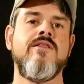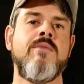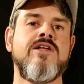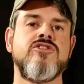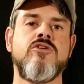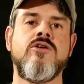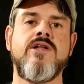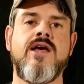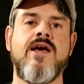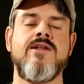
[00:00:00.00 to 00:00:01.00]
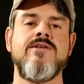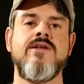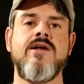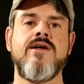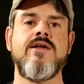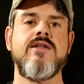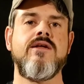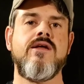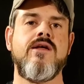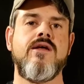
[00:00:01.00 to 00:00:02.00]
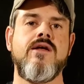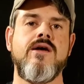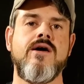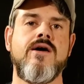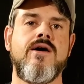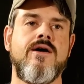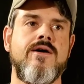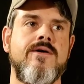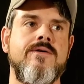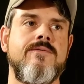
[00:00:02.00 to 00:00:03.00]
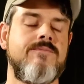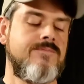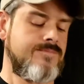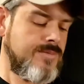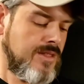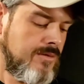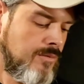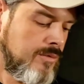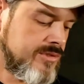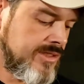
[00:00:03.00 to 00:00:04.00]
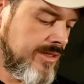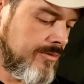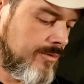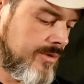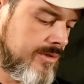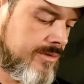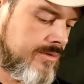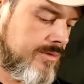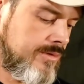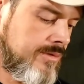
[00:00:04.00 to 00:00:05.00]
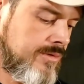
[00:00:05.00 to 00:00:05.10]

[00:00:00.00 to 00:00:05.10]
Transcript: The Manchurian Candidate. Um, what was the other one?